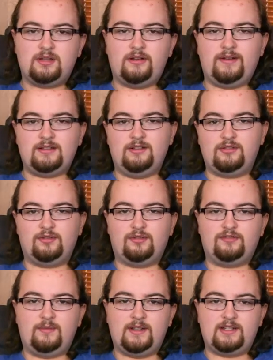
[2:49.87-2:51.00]
So as you saw
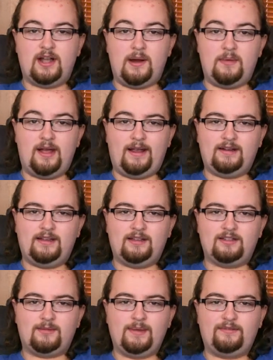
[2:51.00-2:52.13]
from the timeline, it
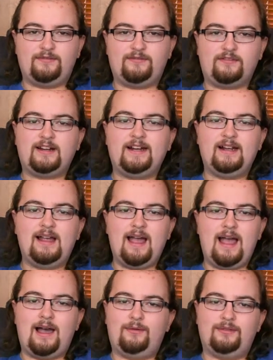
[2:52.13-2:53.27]
took me 3
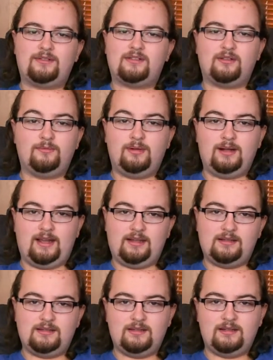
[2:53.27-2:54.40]
hours to
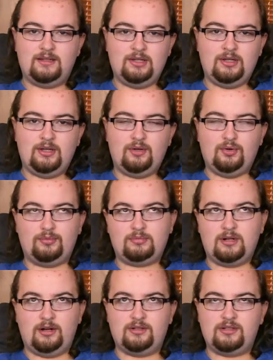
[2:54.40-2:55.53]
complete, or
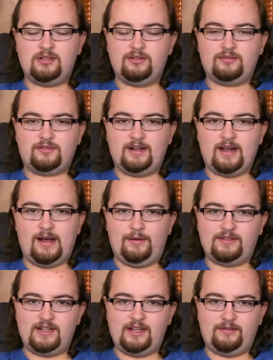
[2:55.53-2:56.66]
close to 3
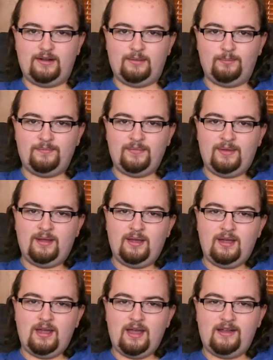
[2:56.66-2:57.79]
hours anyway.
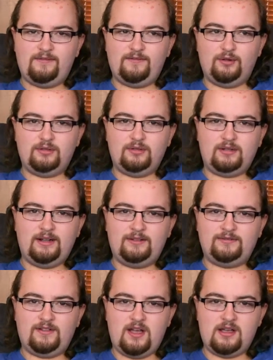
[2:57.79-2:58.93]
And for a
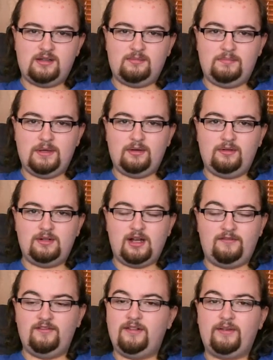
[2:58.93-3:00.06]
first build,
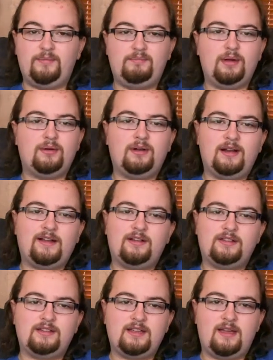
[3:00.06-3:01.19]
I've never built a Lego
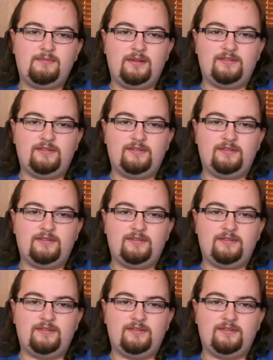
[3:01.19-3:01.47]
set